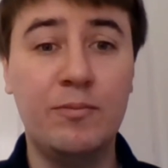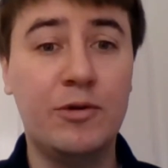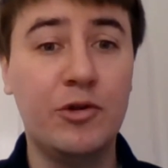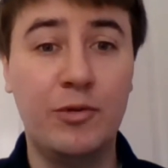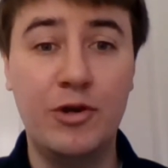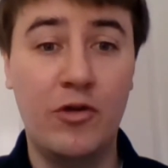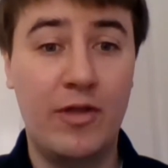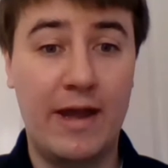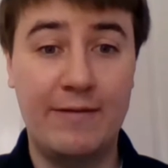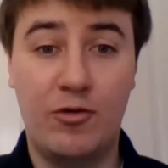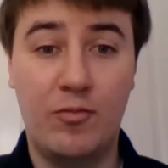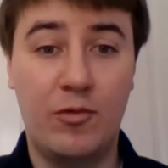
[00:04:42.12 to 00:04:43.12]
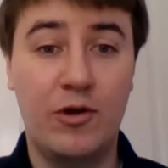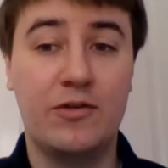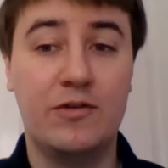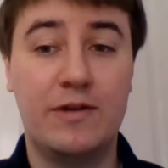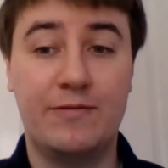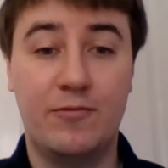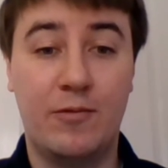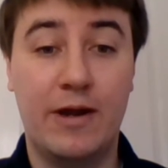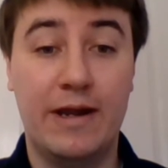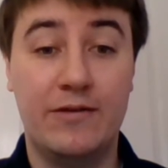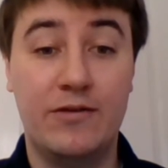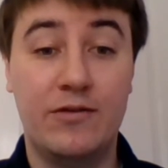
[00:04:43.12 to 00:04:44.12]
because we know that everyone works in different
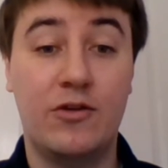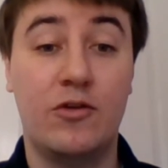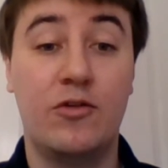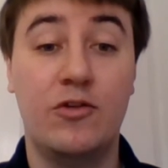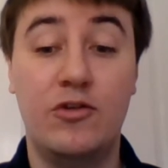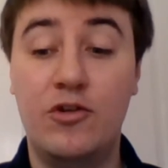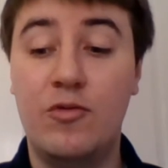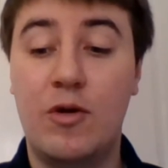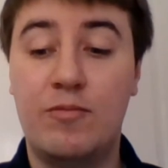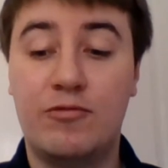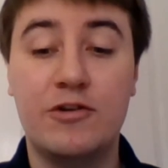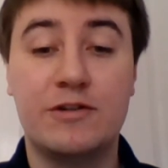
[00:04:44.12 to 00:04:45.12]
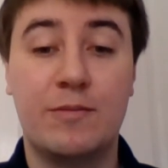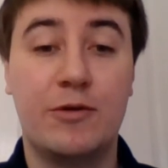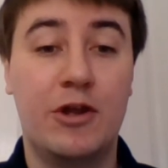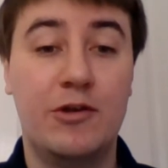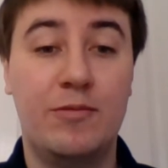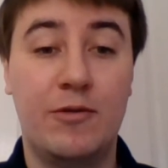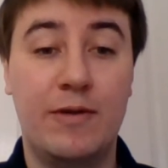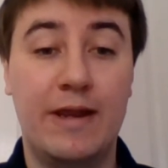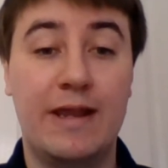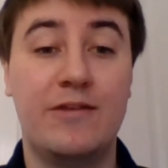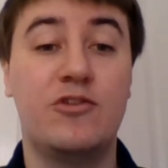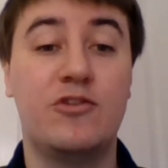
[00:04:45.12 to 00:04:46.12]
ways. So the new approach that we're going to be
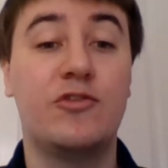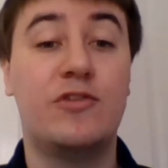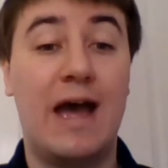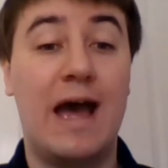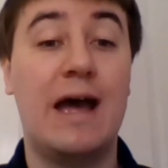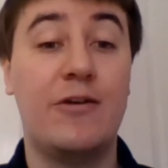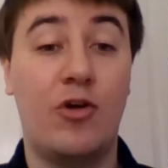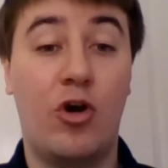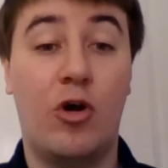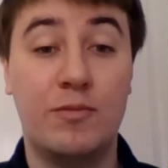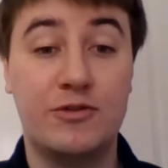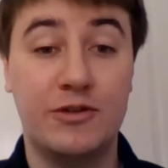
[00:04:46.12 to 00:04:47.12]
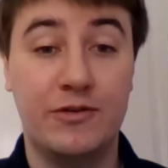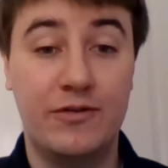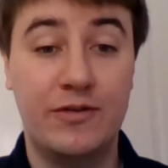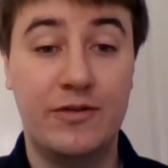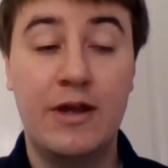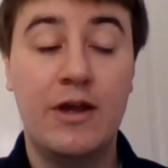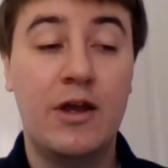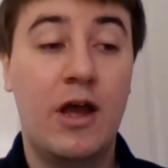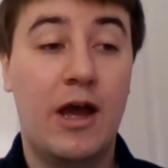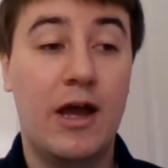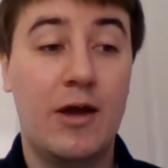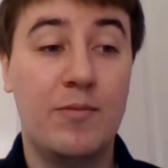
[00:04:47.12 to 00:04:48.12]
doing is just to add options.
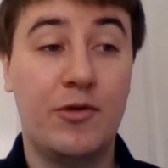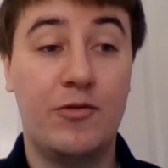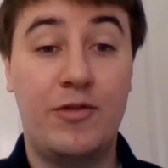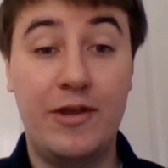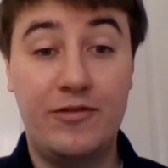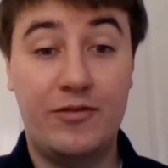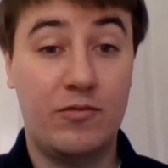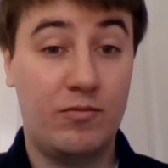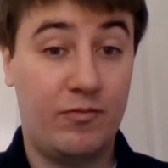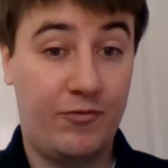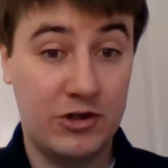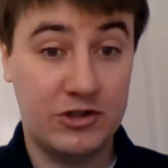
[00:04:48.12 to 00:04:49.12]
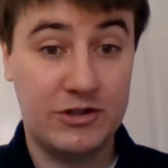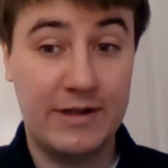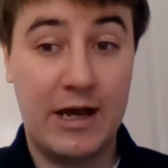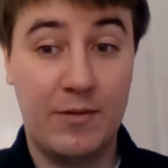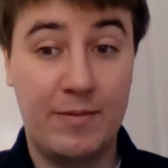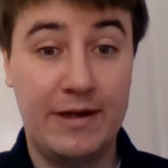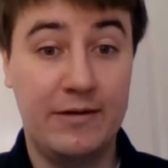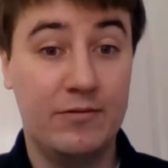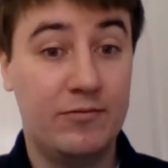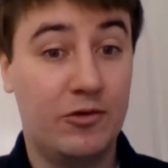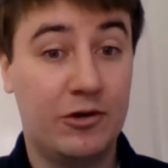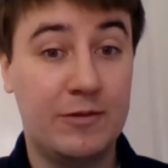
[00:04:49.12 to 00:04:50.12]
So this function that I'll be
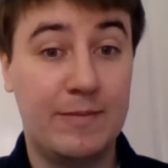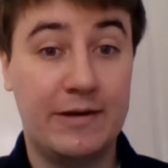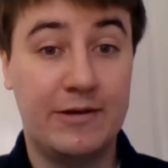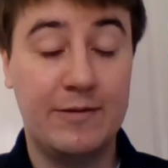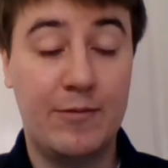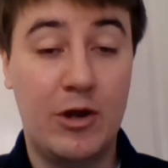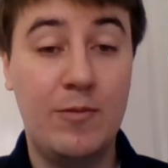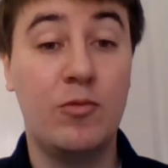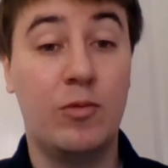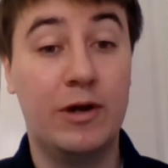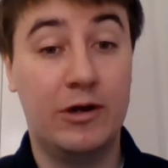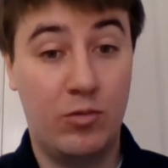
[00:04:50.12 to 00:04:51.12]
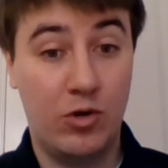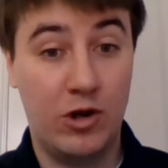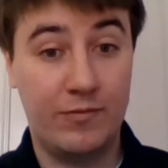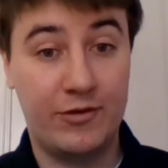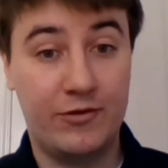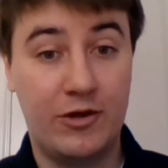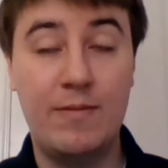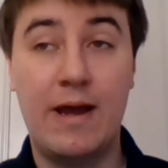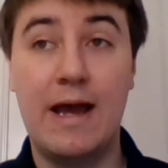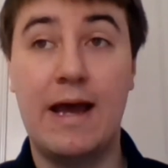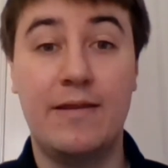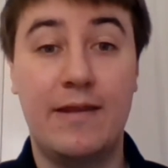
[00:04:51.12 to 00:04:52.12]
talking about at the moment will work for some,
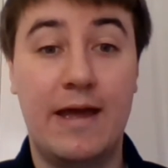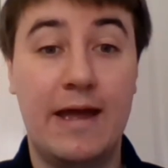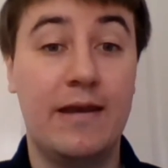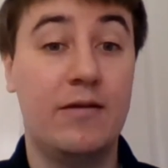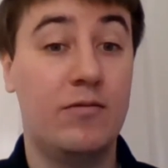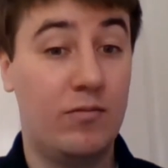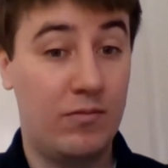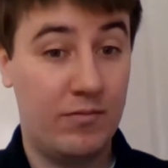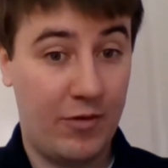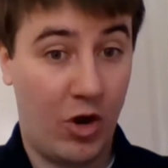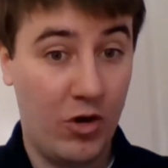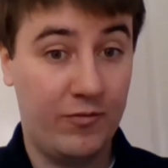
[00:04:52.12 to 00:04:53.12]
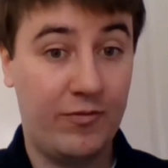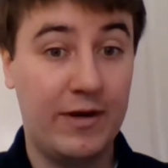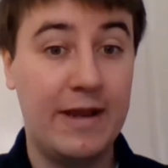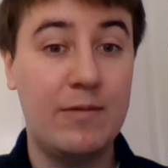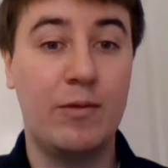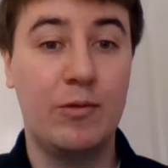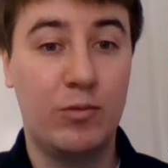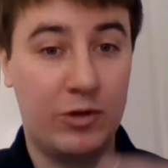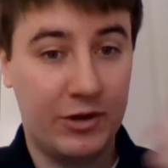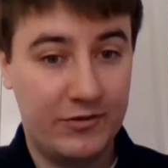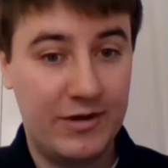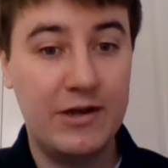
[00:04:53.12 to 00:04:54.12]
and then hopefully we will
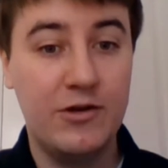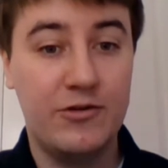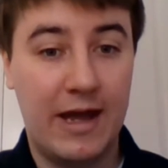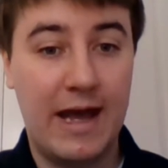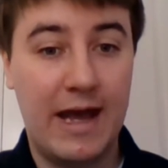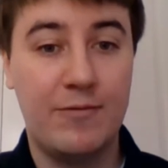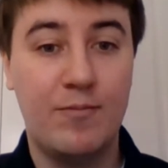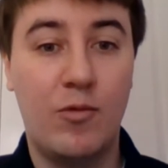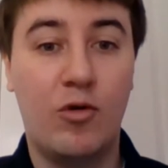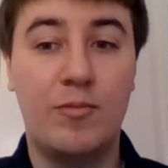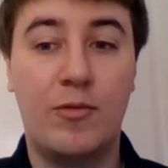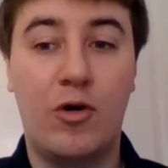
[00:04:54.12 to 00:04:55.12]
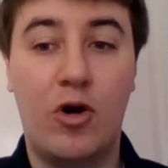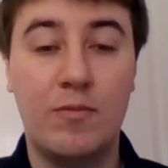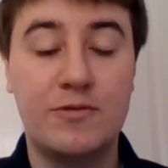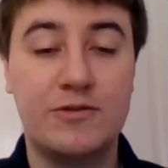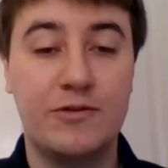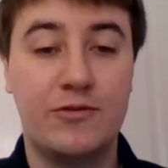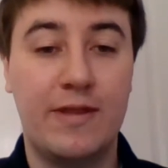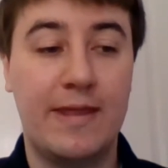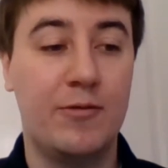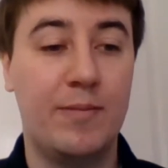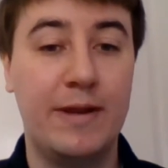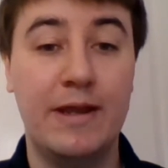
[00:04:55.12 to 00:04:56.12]
continue to add more and more options so that
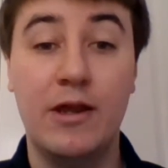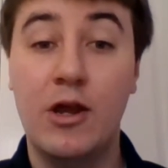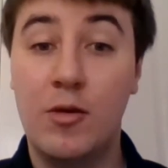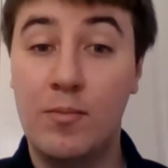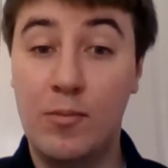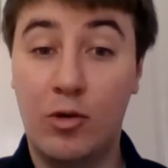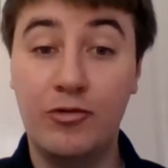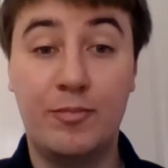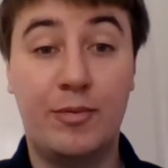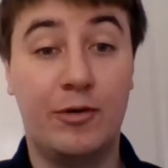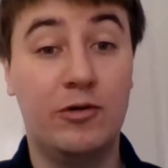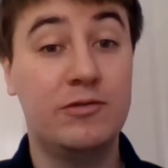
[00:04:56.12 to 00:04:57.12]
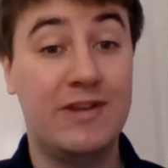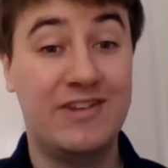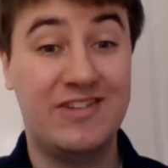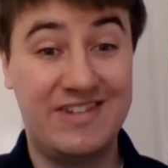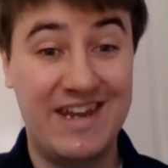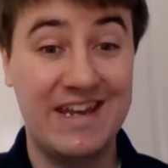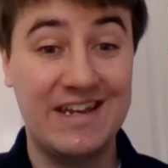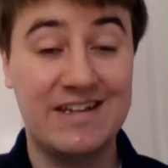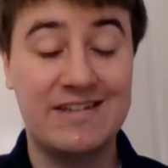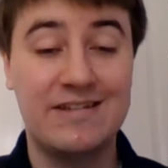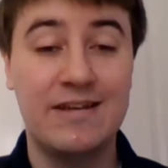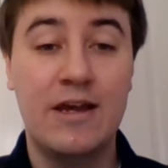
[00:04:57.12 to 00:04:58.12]
there'll be multiple
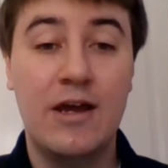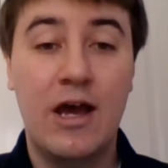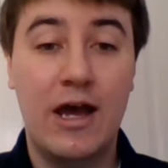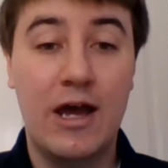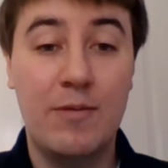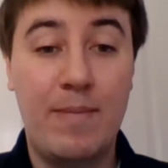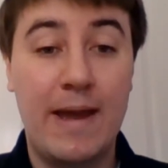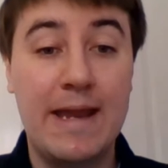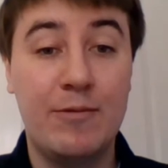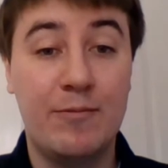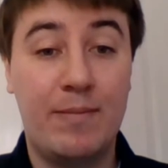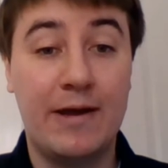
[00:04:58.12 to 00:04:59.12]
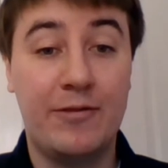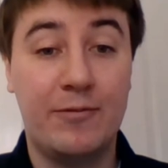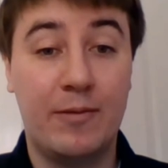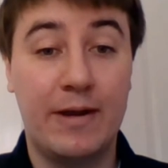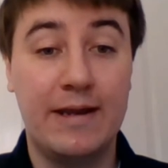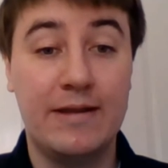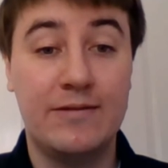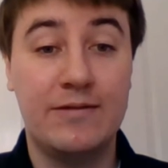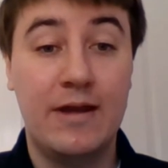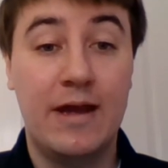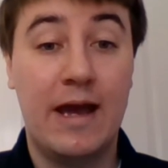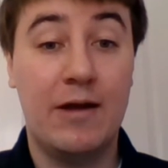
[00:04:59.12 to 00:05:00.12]
distinct payment pathways
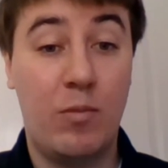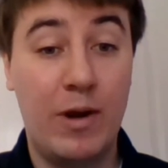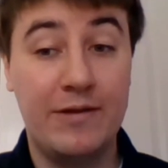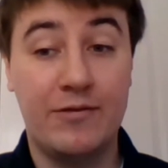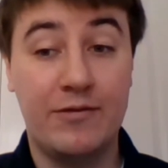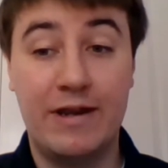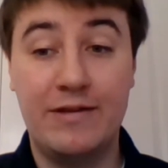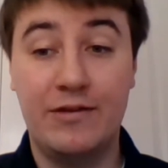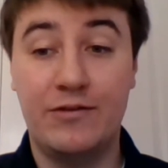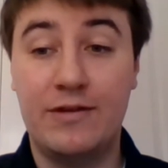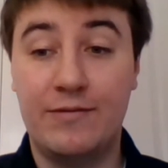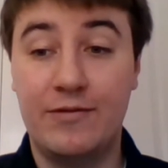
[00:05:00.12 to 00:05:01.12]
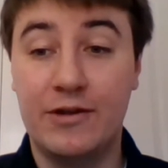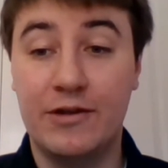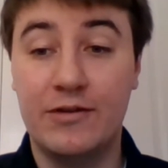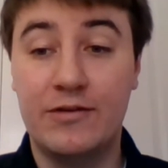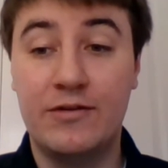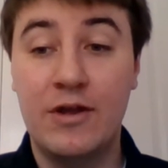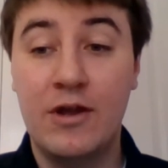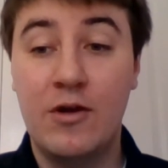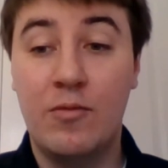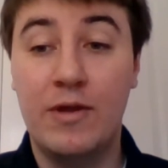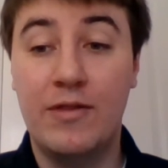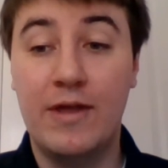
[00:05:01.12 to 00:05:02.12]
and ways of raising certificates
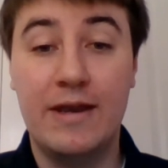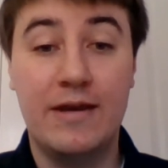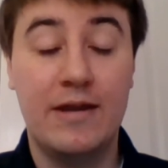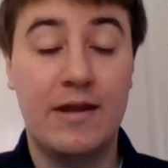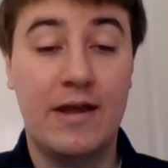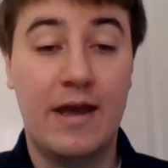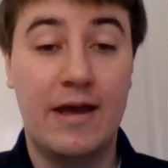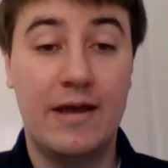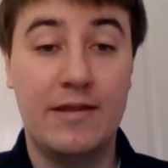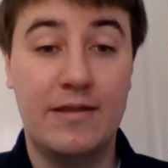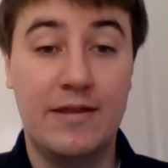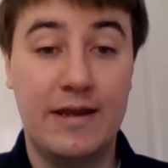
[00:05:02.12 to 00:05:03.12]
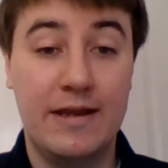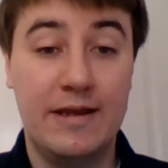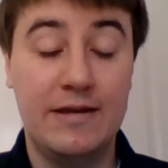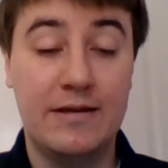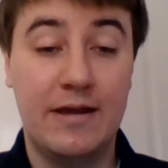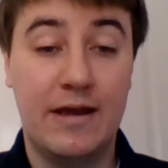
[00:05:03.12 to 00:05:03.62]
within the